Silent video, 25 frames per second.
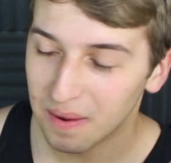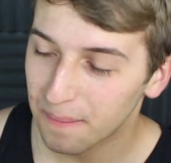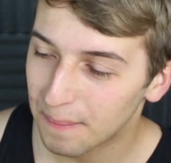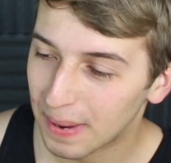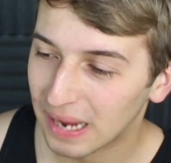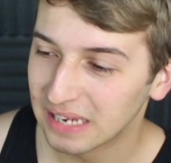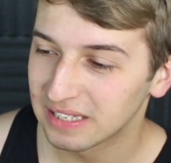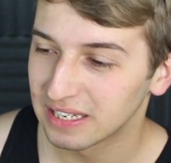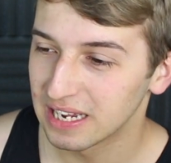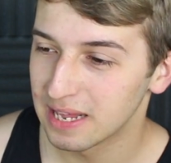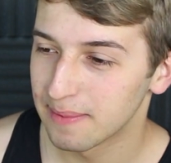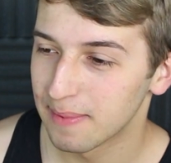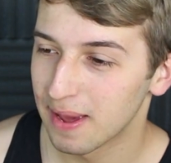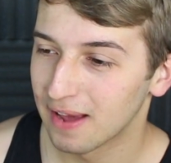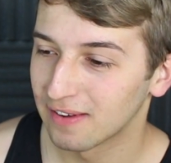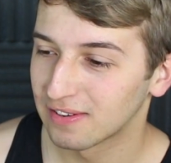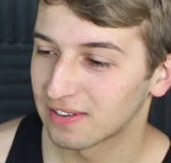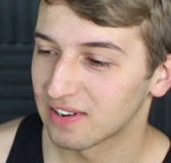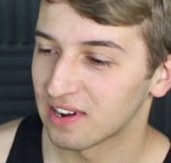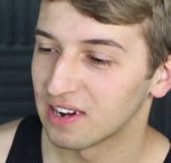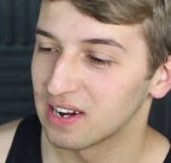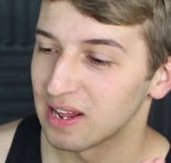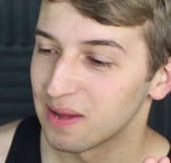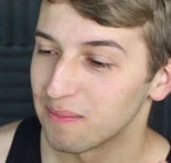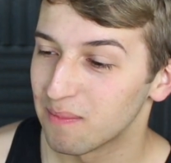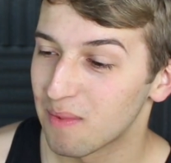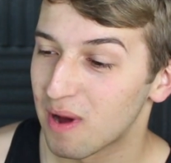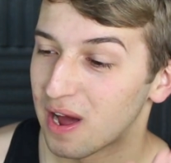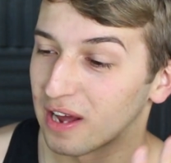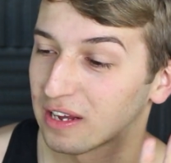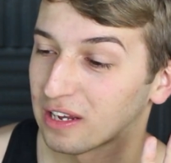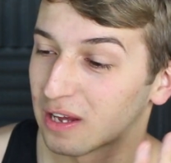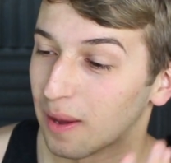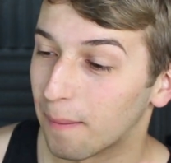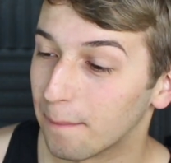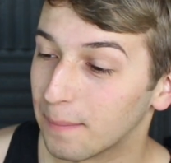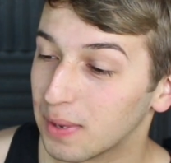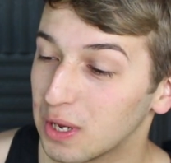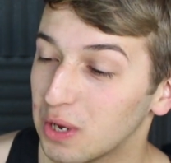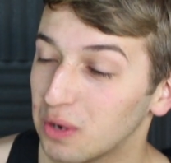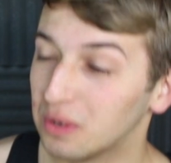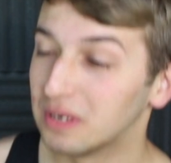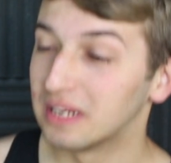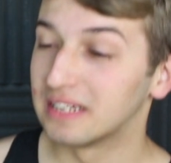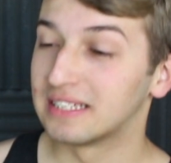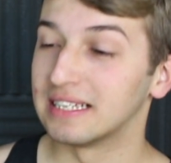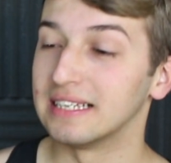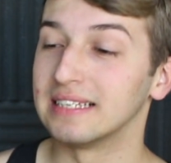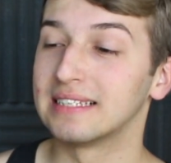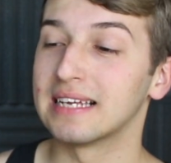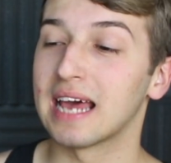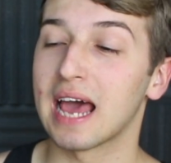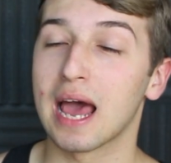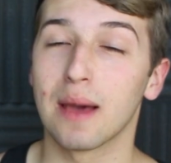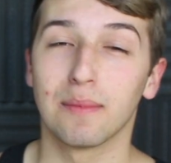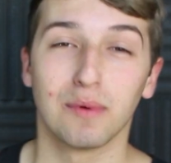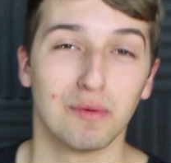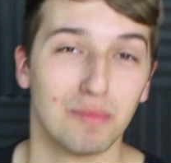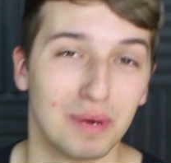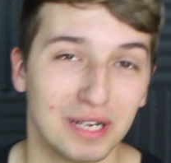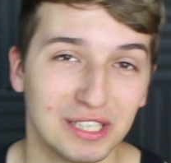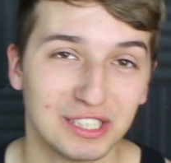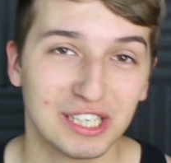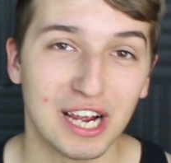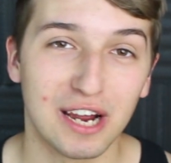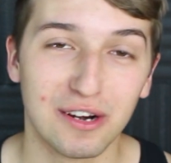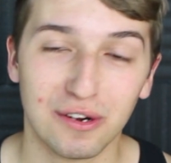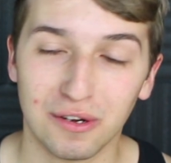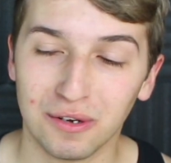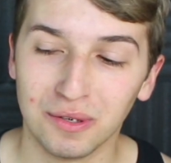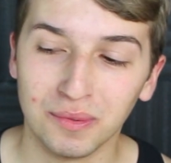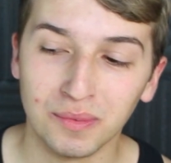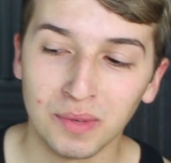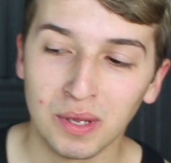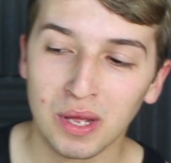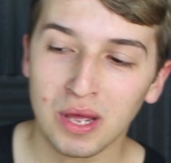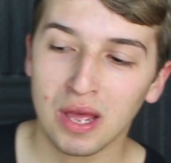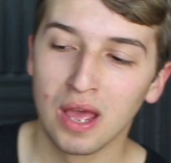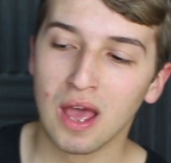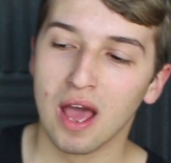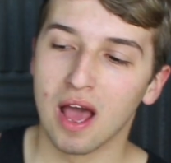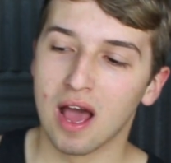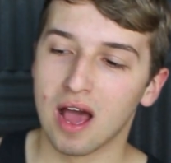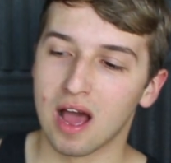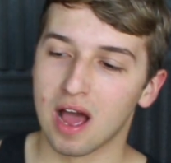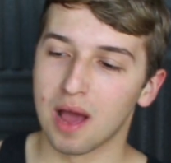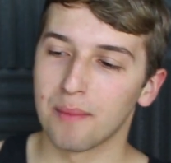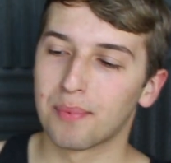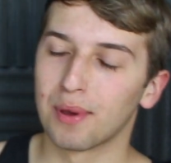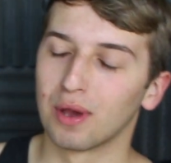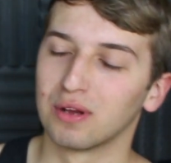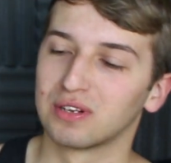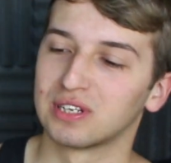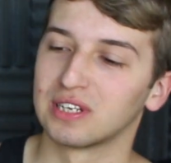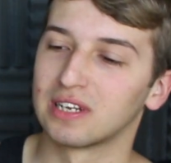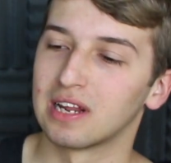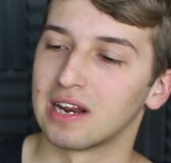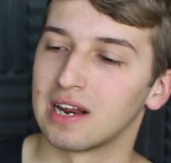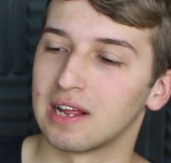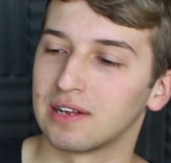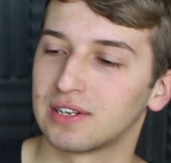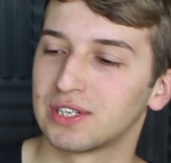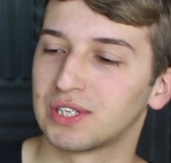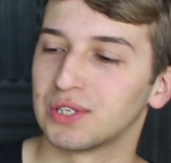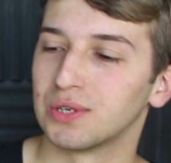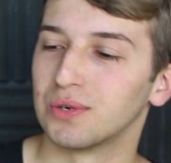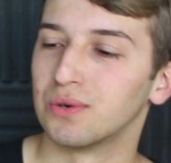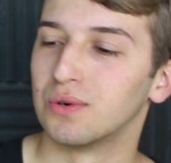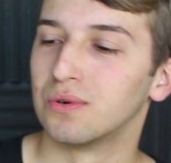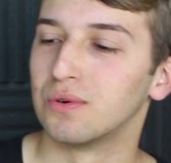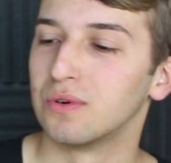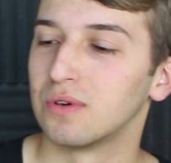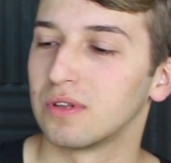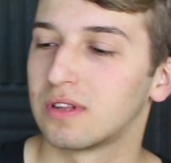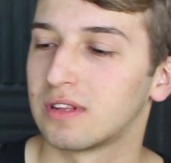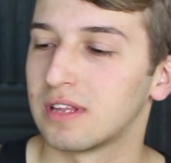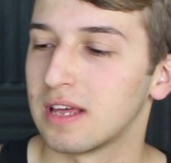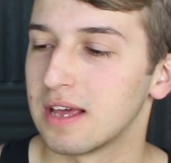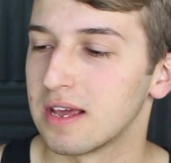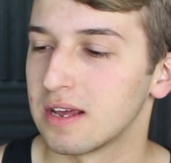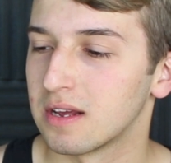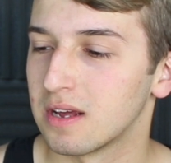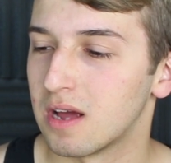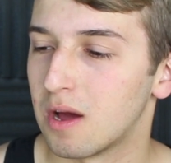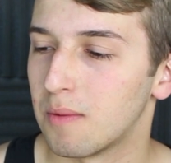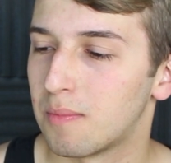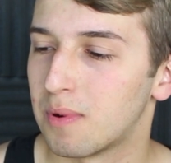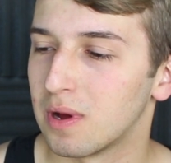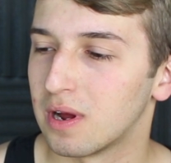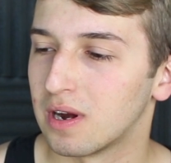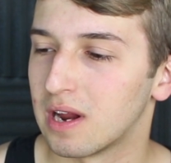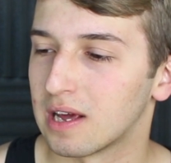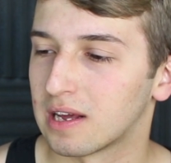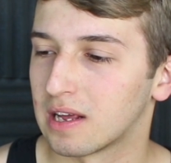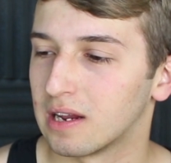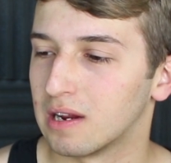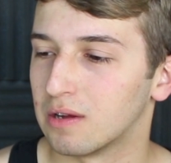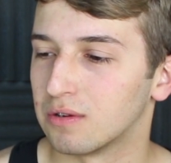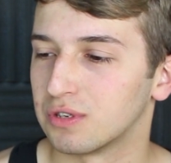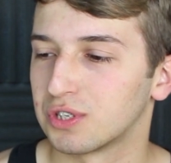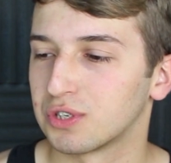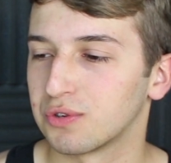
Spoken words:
basically you may have seen in my community tab on my channel, I posted a little thing. I'll put like a little